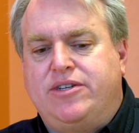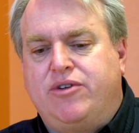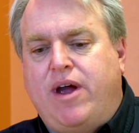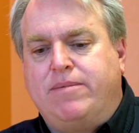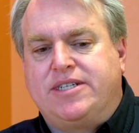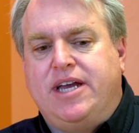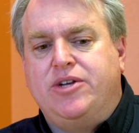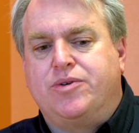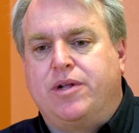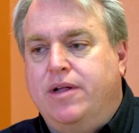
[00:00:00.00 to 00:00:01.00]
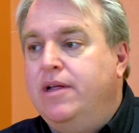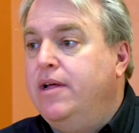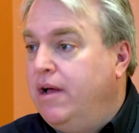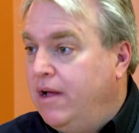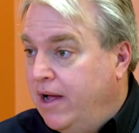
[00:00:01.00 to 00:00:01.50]
to grab a schedule
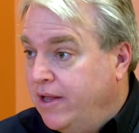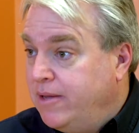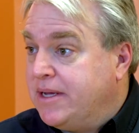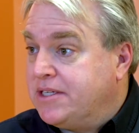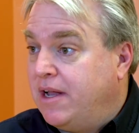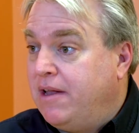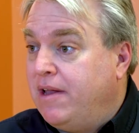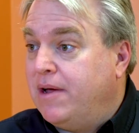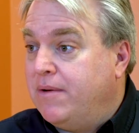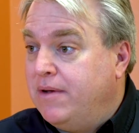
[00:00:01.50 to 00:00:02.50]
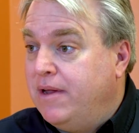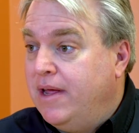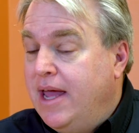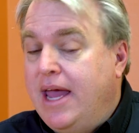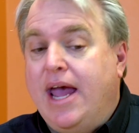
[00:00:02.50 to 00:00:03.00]
on the bus all alone.
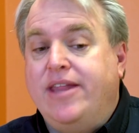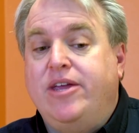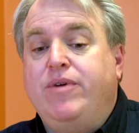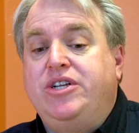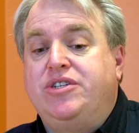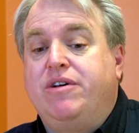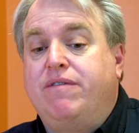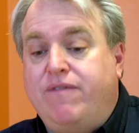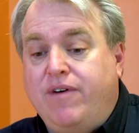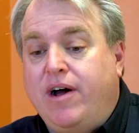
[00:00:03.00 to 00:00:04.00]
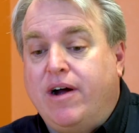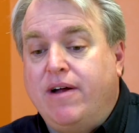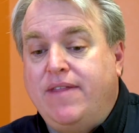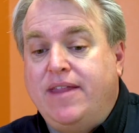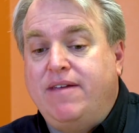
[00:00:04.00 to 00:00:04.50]
And they reached so
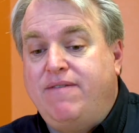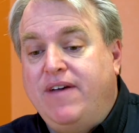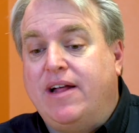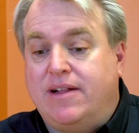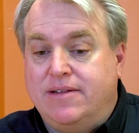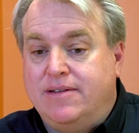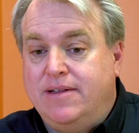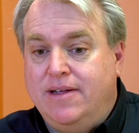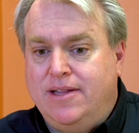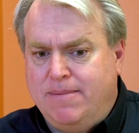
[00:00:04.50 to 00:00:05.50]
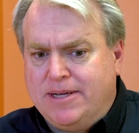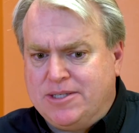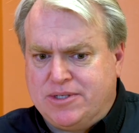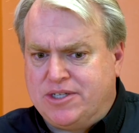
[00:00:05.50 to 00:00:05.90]
far that they fell. The bus was